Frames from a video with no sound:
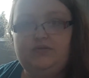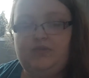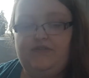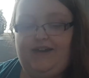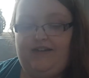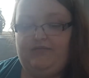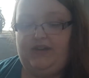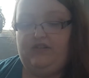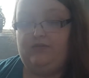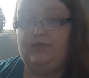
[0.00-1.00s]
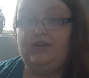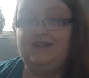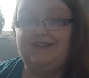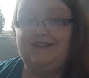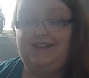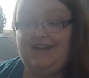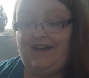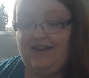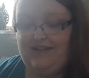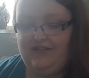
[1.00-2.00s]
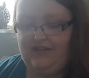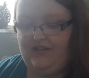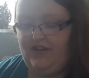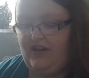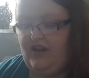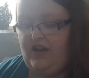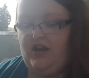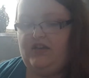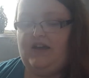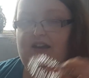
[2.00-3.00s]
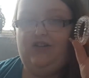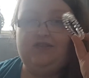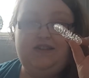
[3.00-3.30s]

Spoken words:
whenever I have my hair in a ponytail either. And I got